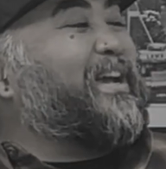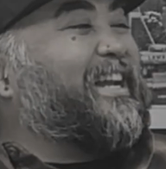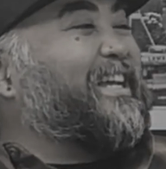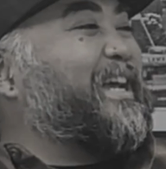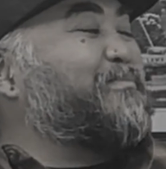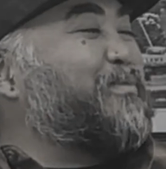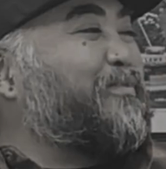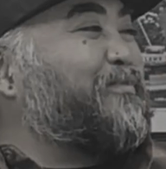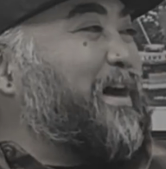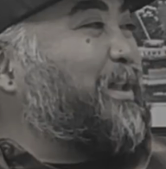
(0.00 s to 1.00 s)
got to gain more
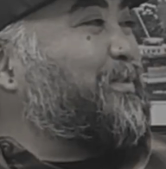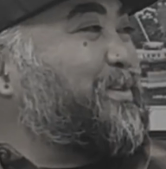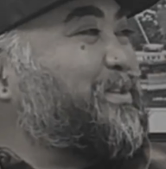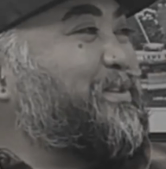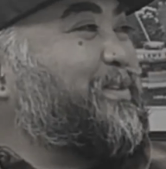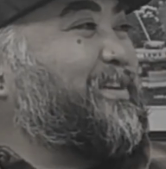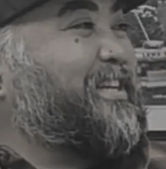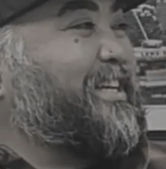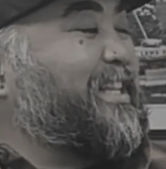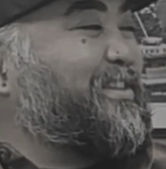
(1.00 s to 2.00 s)
followers in order
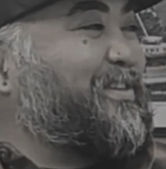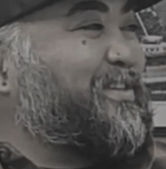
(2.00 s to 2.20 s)
to get their